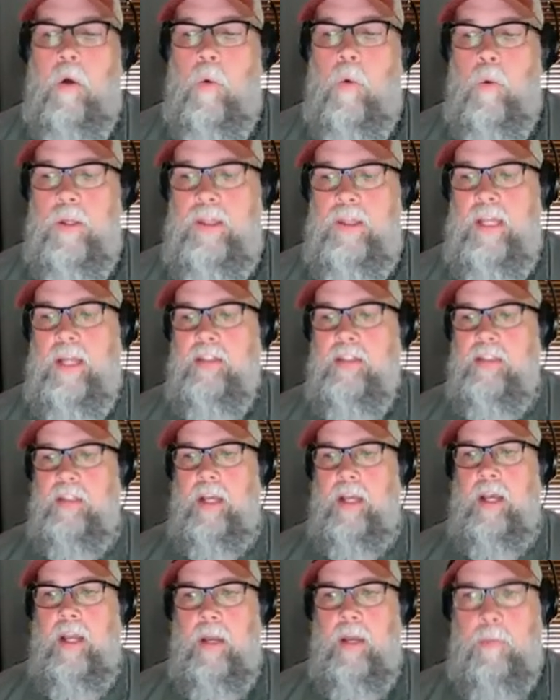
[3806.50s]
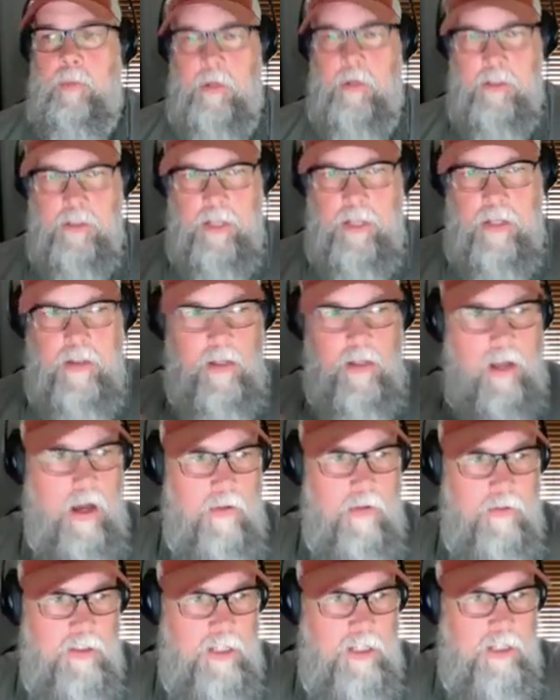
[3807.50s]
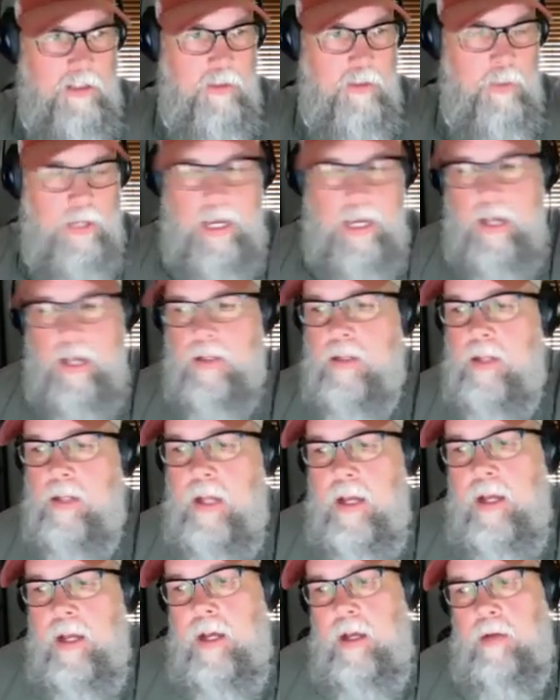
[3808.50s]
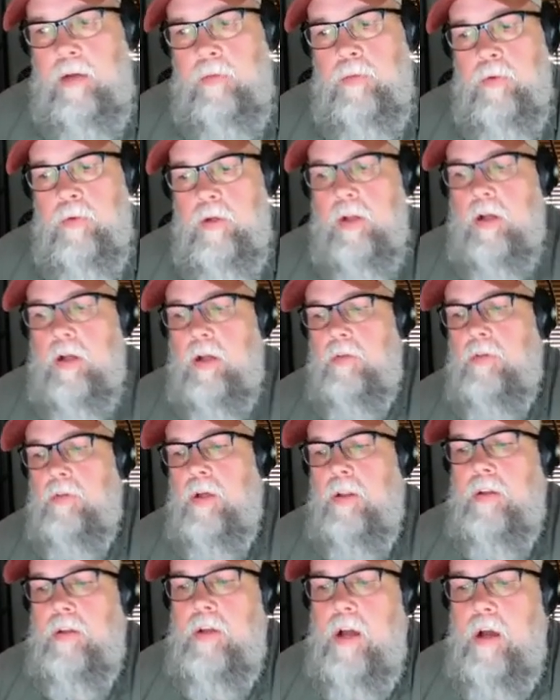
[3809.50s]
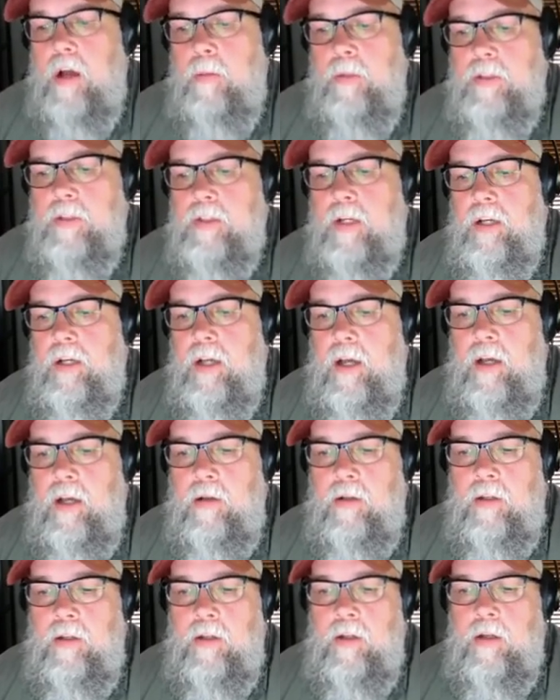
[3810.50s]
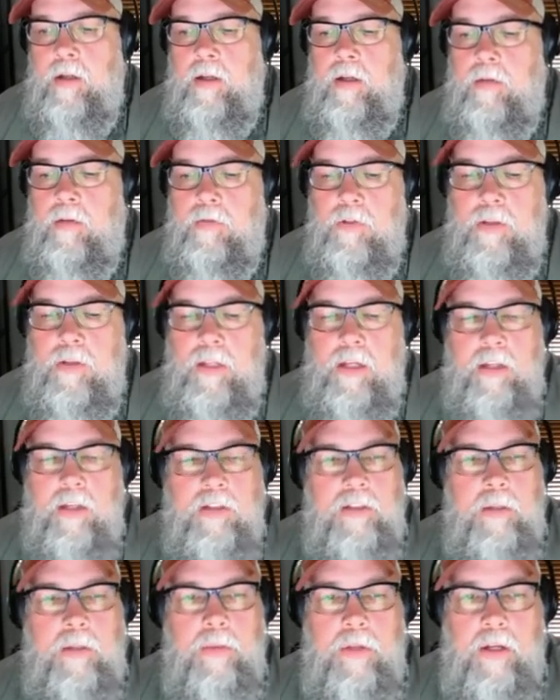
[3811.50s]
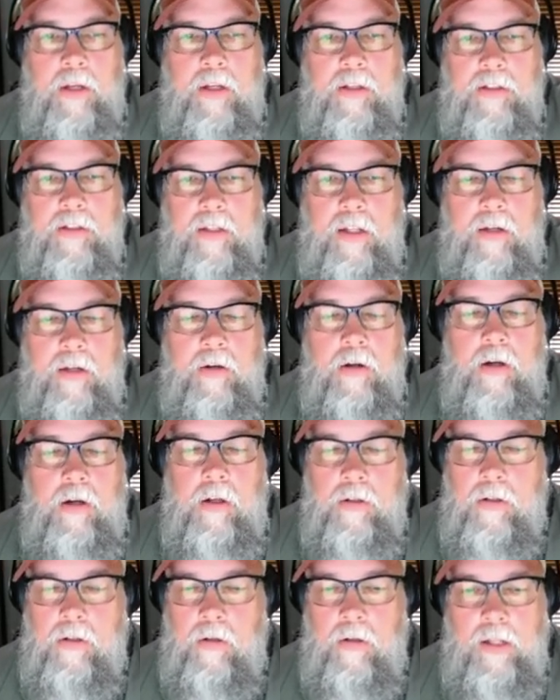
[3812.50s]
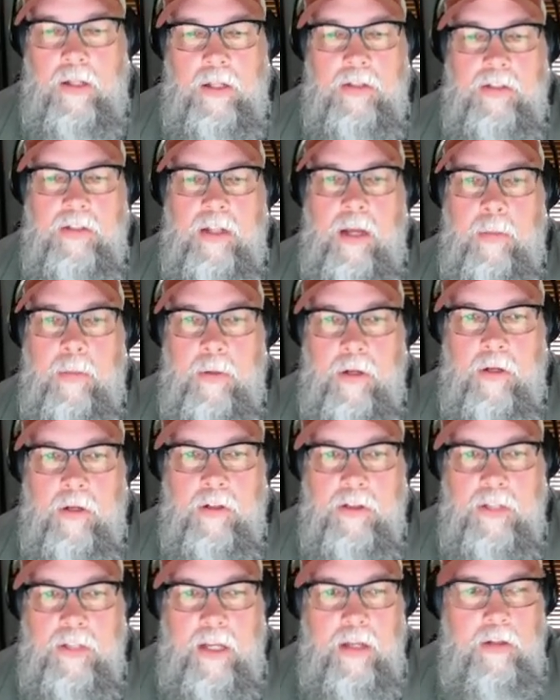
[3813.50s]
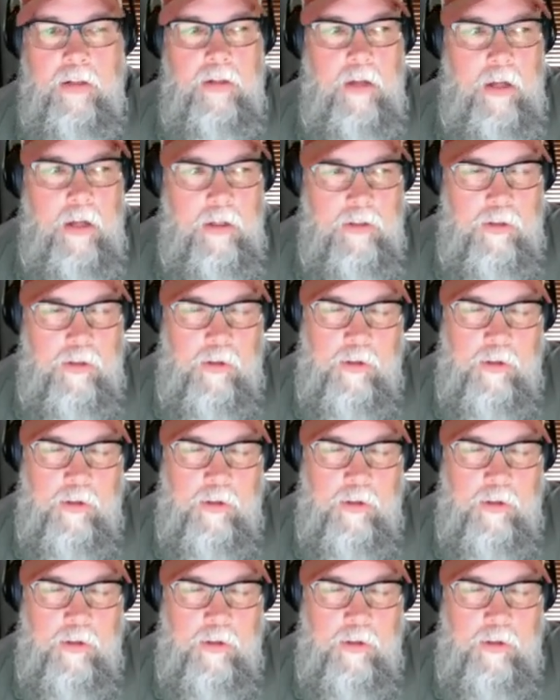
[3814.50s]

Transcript: With that said, I appreciate the conversation we had today. I really loved all the comments I got. And uh, if you think of something else later on, don't let it stop here. Stay in touch.